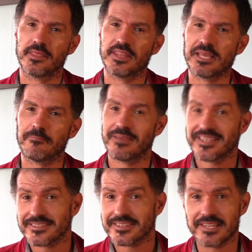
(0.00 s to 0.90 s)
The
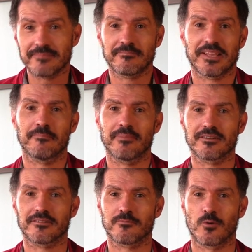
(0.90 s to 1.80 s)
Byzantine
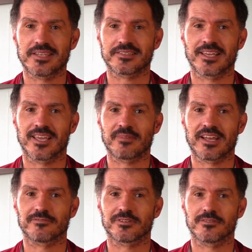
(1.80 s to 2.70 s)
Empire was named
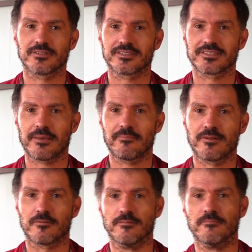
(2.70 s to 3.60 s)
after its
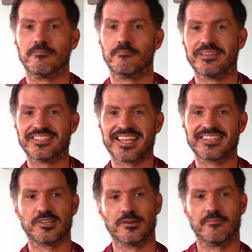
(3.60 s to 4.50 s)
capital,
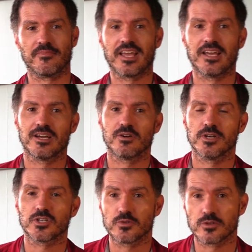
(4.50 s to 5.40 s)
Byzantium,
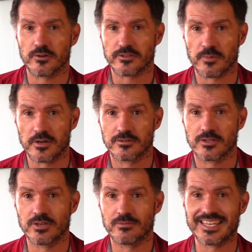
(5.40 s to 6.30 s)
which would correspond
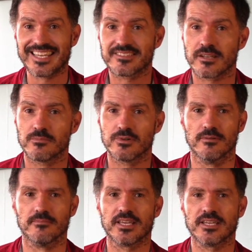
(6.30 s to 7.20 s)
to
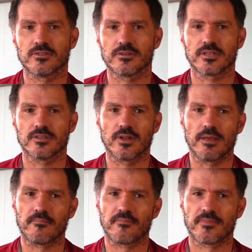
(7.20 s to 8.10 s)
Istanbul in Turkey
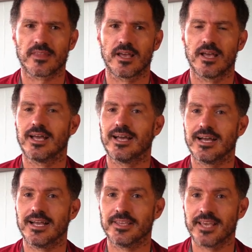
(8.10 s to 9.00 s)
today.
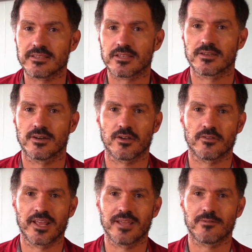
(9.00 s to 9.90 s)
Yet
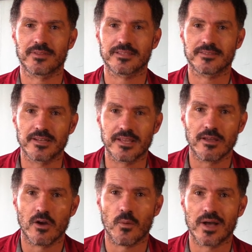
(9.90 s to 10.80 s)
another name for that
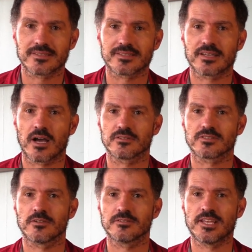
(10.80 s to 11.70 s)
city was
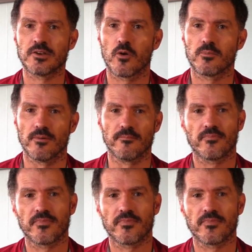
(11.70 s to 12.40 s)
Constantinople.